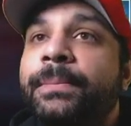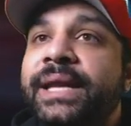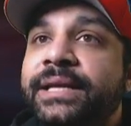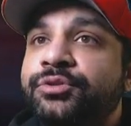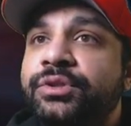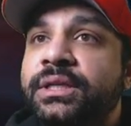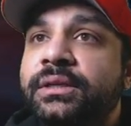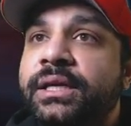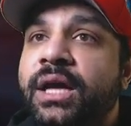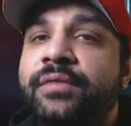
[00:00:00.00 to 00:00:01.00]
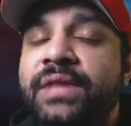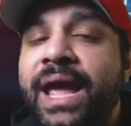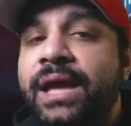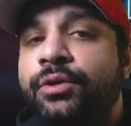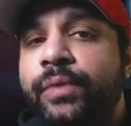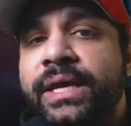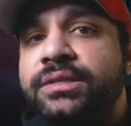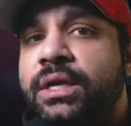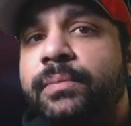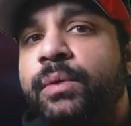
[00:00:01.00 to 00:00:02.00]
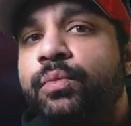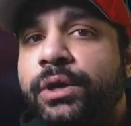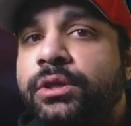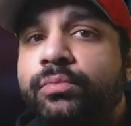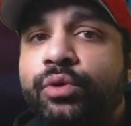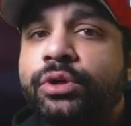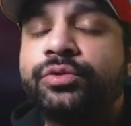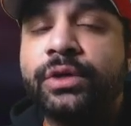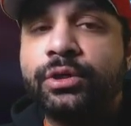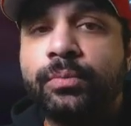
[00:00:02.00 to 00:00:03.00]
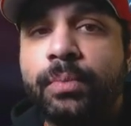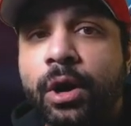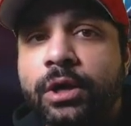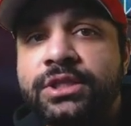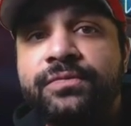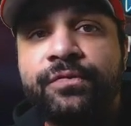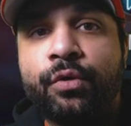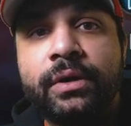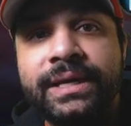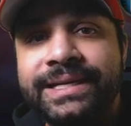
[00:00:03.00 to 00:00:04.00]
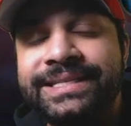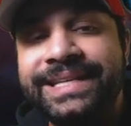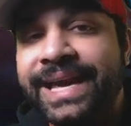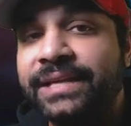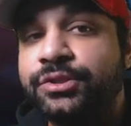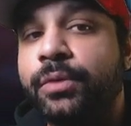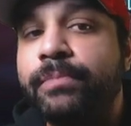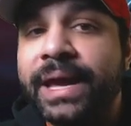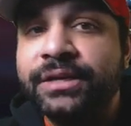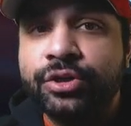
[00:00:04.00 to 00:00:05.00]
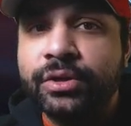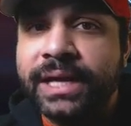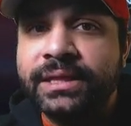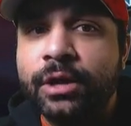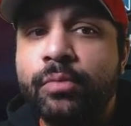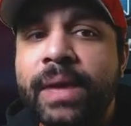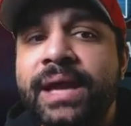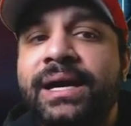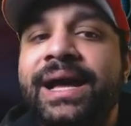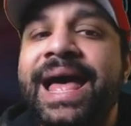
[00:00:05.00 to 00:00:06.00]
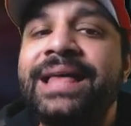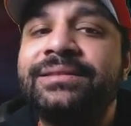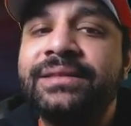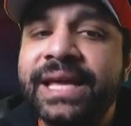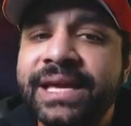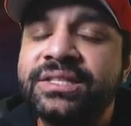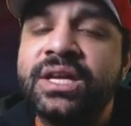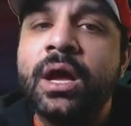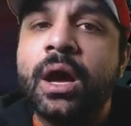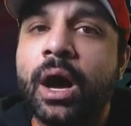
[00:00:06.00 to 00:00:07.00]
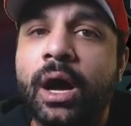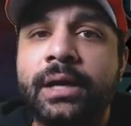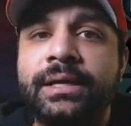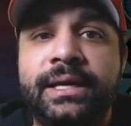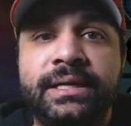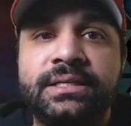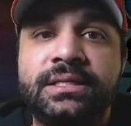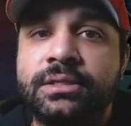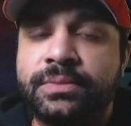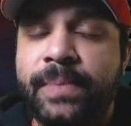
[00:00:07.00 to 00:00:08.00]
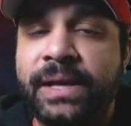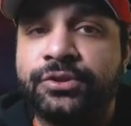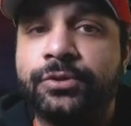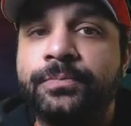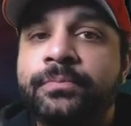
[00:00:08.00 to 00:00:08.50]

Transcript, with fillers: but interestingly enough, the AoE is going to be one of the more critical parts for his kit. So make sure you get that Omega at least on his special.